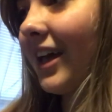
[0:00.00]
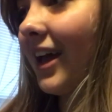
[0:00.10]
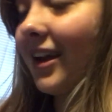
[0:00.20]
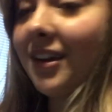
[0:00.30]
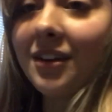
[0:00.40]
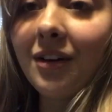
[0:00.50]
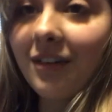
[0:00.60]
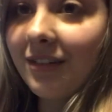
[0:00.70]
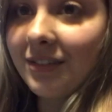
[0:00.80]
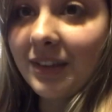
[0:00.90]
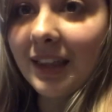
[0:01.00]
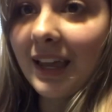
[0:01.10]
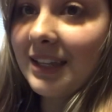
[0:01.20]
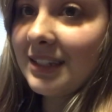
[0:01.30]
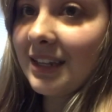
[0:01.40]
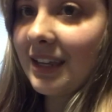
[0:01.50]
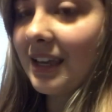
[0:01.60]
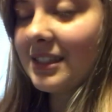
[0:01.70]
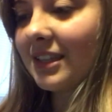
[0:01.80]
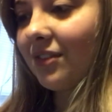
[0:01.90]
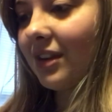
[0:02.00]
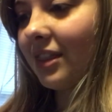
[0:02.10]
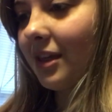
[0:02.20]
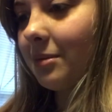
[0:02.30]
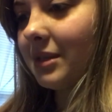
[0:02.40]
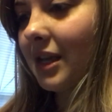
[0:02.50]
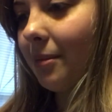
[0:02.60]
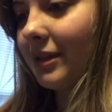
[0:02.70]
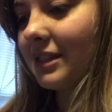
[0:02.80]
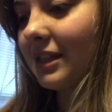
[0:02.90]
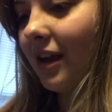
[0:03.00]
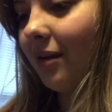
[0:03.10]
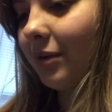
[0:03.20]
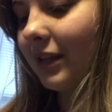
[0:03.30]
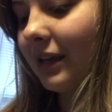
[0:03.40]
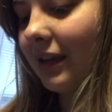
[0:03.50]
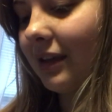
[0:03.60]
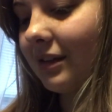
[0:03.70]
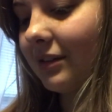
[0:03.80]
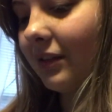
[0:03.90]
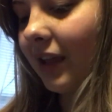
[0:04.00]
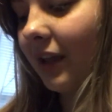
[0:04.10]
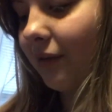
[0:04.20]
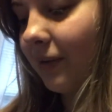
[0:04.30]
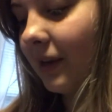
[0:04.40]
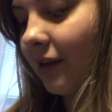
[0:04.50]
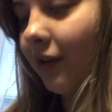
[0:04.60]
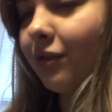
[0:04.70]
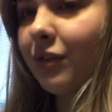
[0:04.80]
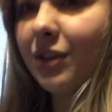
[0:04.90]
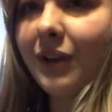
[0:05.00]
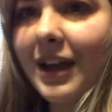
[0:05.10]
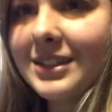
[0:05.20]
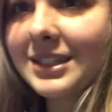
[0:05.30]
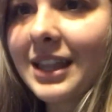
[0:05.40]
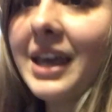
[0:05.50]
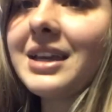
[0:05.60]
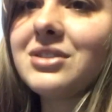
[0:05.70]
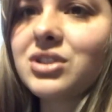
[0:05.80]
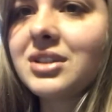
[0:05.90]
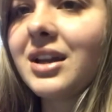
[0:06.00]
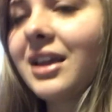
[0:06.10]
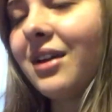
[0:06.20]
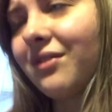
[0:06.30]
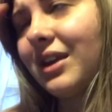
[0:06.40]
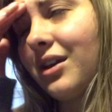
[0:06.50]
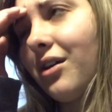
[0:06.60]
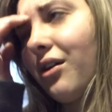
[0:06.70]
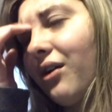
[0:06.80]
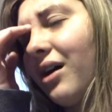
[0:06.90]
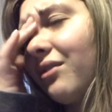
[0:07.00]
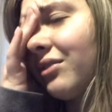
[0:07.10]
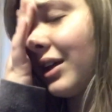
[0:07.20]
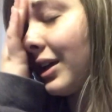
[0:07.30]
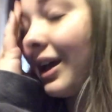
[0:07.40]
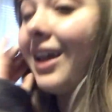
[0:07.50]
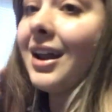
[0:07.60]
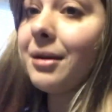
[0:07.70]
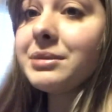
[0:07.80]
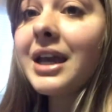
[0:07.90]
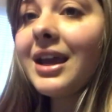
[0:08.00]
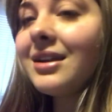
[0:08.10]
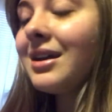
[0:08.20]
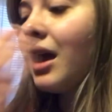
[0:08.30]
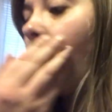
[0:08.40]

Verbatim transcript: I don't know, if you liked it, I guess give it a thumbs up. It's not really like a video for you guys to like. It's just kind of like a video of like an update